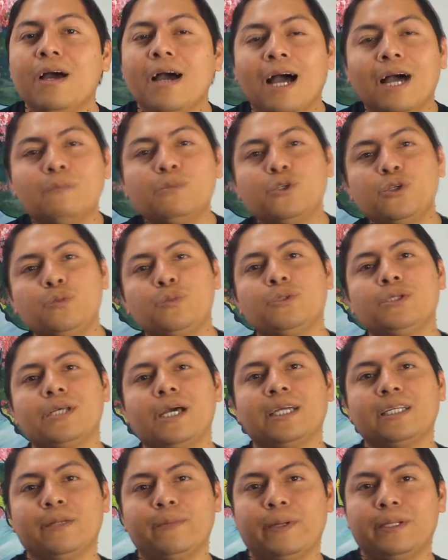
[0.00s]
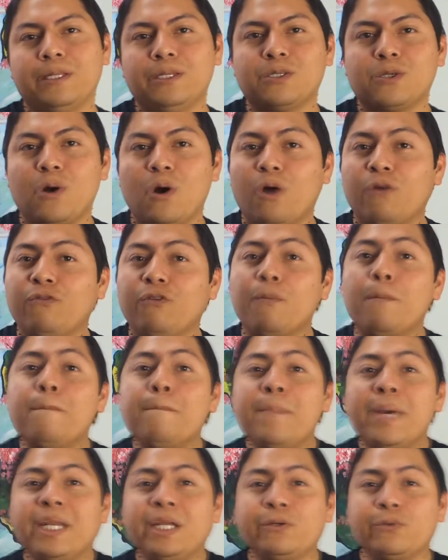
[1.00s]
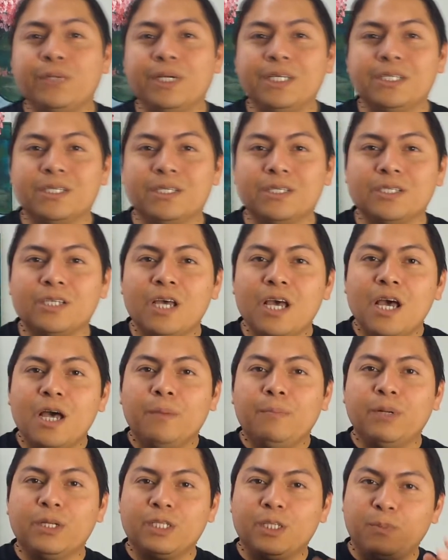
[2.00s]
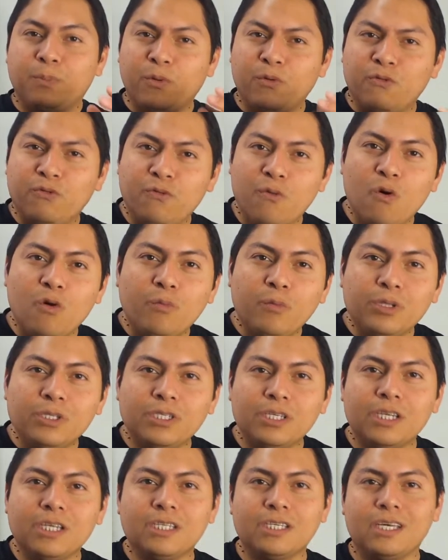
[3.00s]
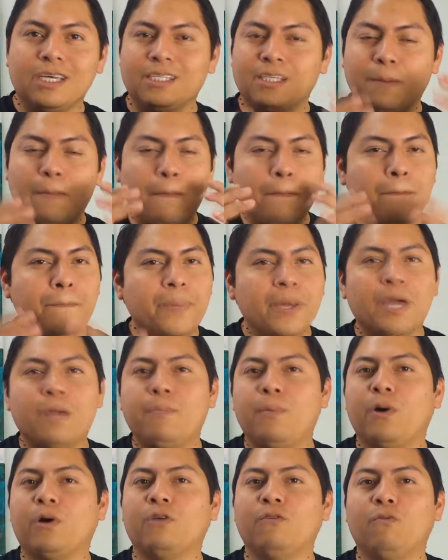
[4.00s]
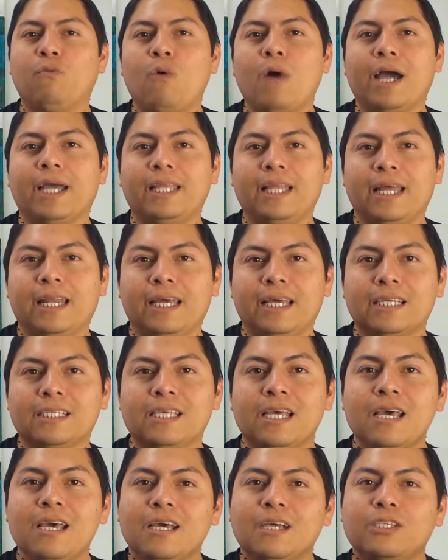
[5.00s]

I'm super psyched about this car for many reasons, but the performance is a big part of why that is.